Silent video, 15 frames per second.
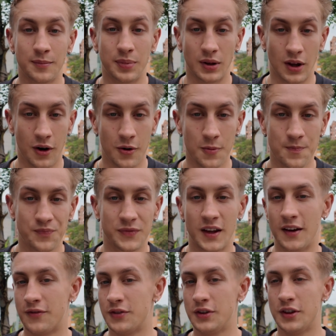below
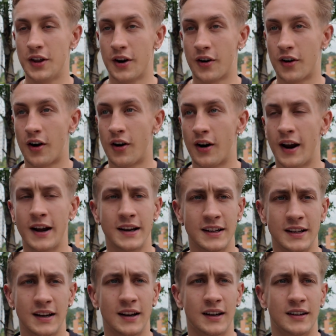if you, there are
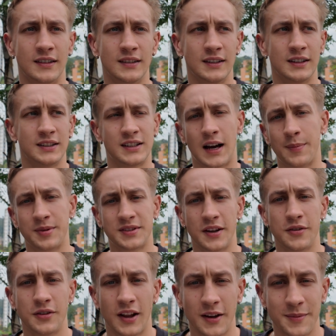any uh, topics
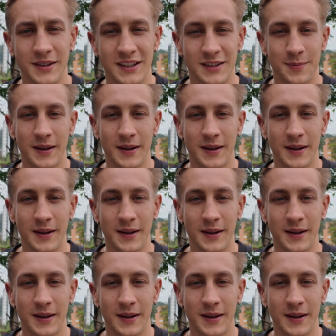that you'd like me to